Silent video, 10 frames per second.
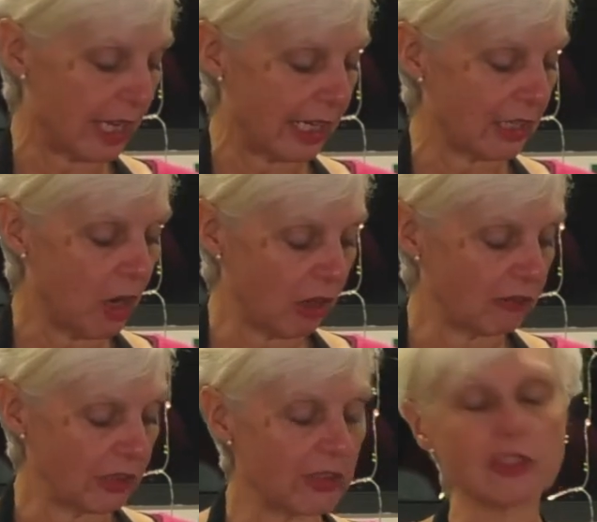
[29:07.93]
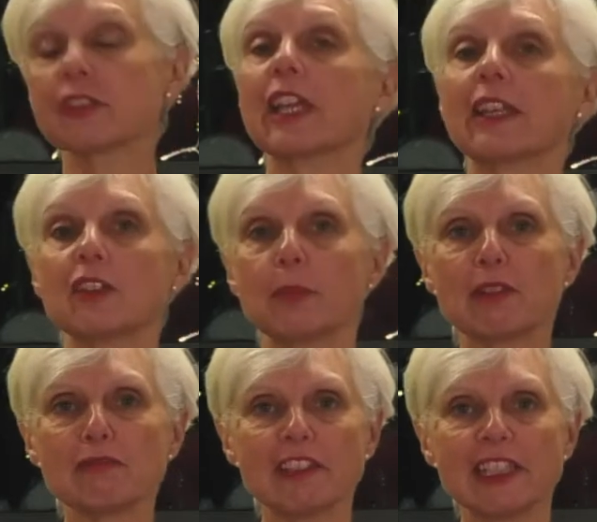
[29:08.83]
and currants tend to be
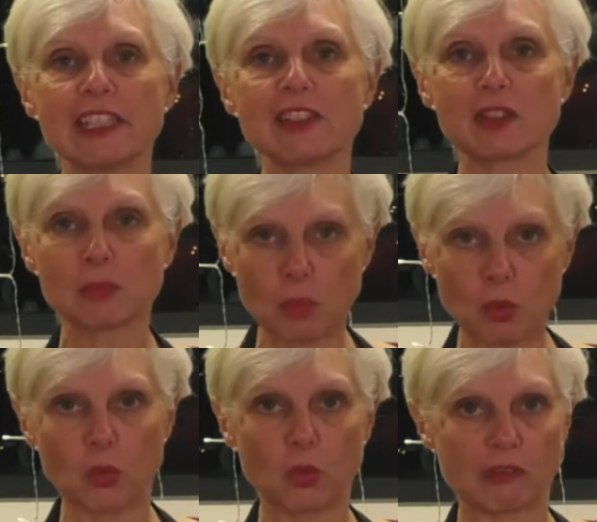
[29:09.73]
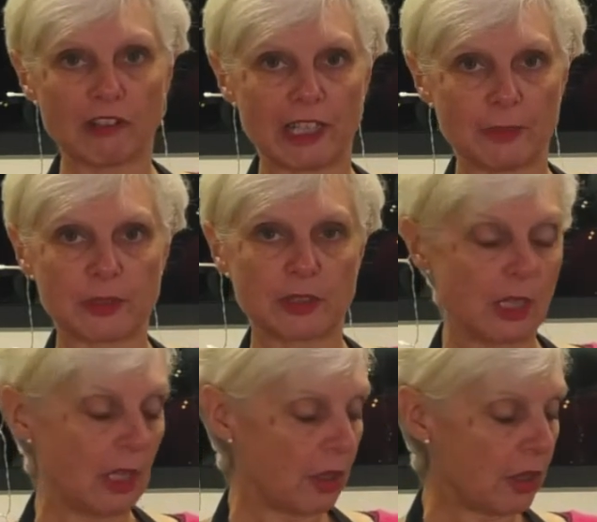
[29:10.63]
the really small grapes
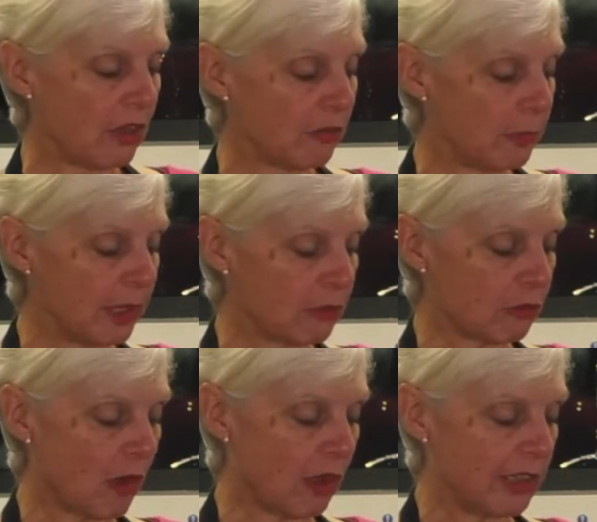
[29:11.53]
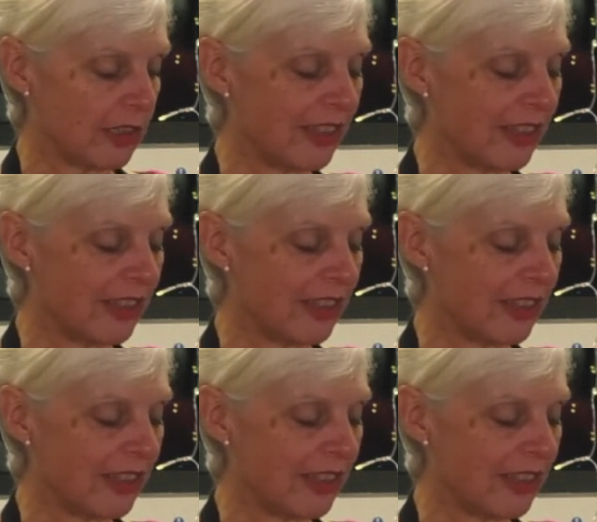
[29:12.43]
that have been dried.